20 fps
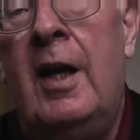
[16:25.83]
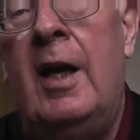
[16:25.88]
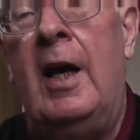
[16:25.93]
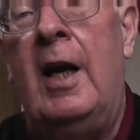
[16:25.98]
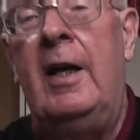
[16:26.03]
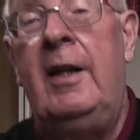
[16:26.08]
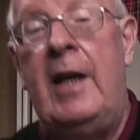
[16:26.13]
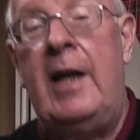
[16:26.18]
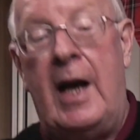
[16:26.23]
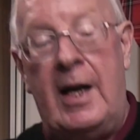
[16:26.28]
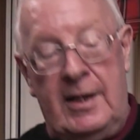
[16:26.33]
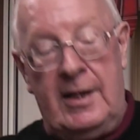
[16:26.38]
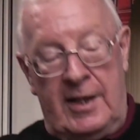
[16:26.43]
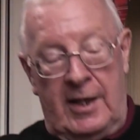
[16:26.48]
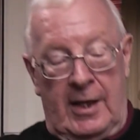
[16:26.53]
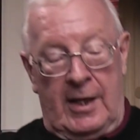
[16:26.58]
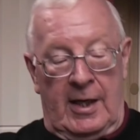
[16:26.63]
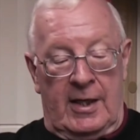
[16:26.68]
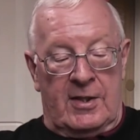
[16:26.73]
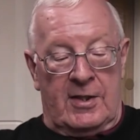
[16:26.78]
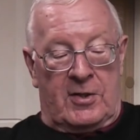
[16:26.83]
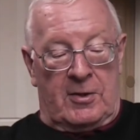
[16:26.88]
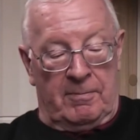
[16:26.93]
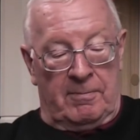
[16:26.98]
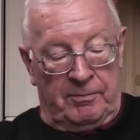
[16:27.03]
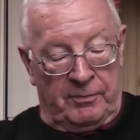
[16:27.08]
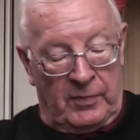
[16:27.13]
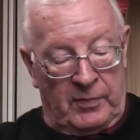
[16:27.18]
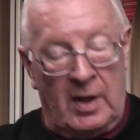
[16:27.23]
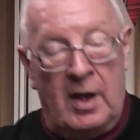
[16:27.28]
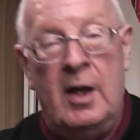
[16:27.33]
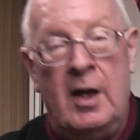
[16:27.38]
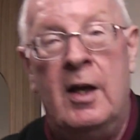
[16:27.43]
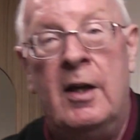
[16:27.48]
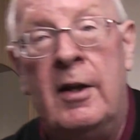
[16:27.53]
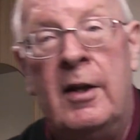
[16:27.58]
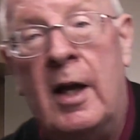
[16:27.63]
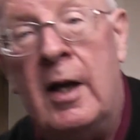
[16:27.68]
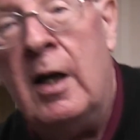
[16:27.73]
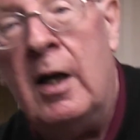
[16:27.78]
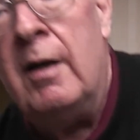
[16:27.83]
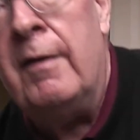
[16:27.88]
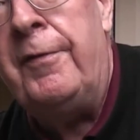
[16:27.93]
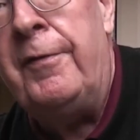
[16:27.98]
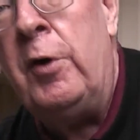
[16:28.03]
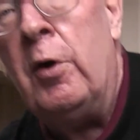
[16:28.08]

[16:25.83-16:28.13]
And the idea is that if